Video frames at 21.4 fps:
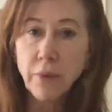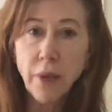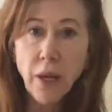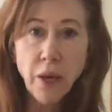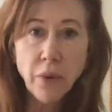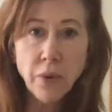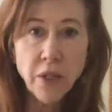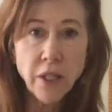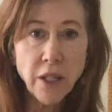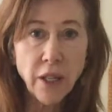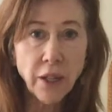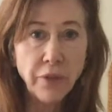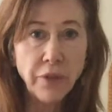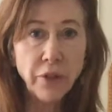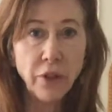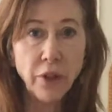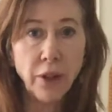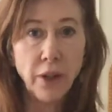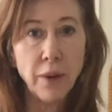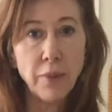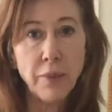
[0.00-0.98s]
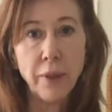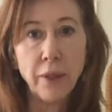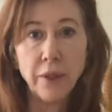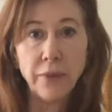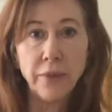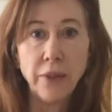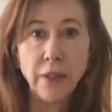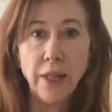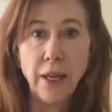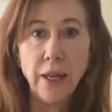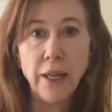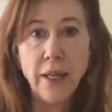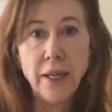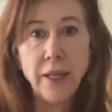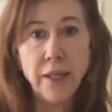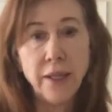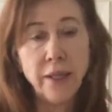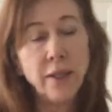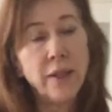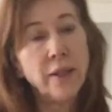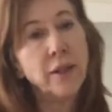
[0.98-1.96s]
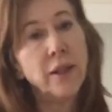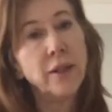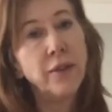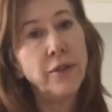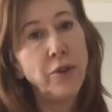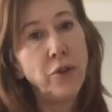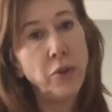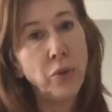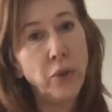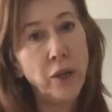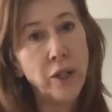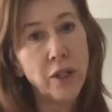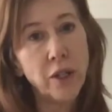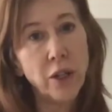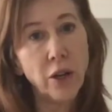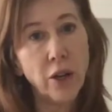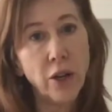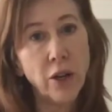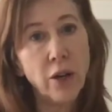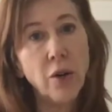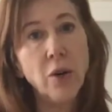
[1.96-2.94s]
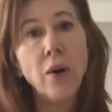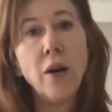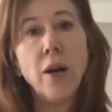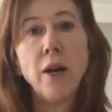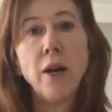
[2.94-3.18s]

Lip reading: I was sick for a couple of days a few weeks ago,